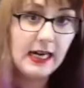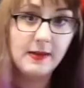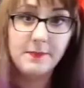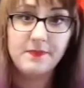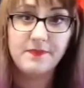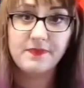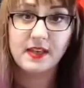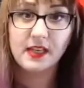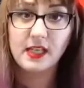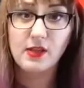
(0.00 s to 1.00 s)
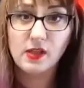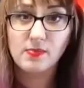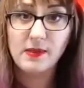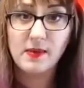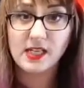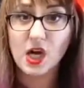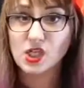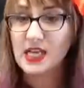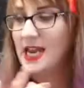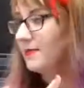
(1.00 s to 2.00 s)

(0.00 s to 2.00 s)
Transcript: Alright, cue the speed montage